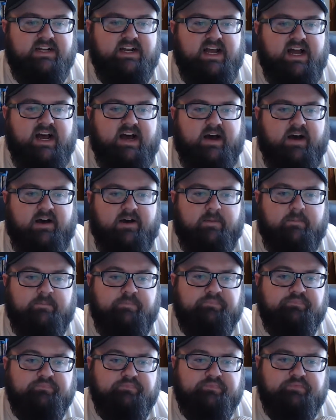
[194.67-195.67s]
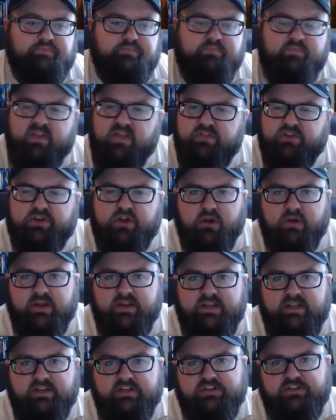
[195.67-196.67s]
The curry
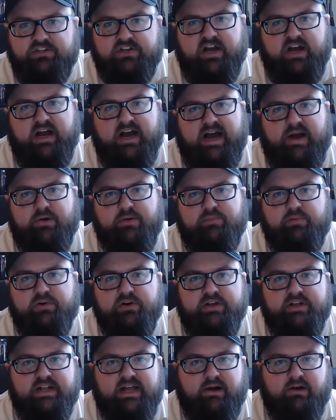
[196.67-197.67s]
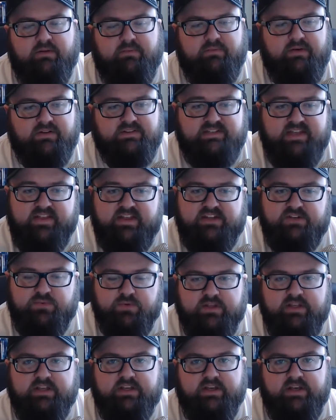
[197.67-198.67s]
dish, I would say that it's
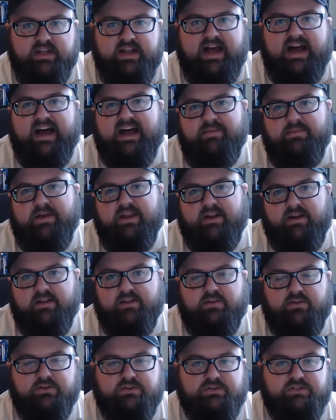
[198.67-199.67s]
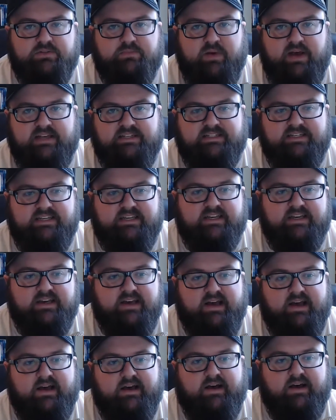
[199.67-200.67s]
really good. I made it a little too spicy,
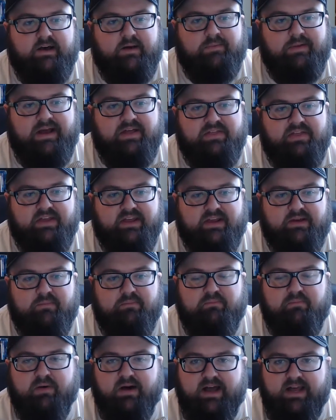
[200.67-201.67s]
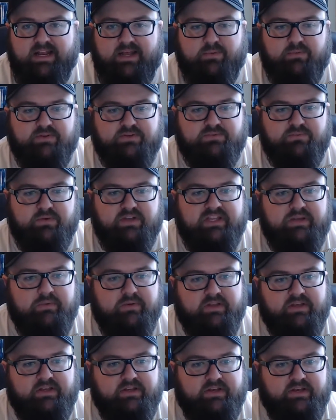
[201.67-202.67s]
I think, but it was really,
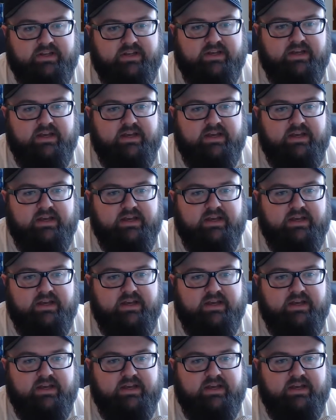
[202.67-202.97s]
really good.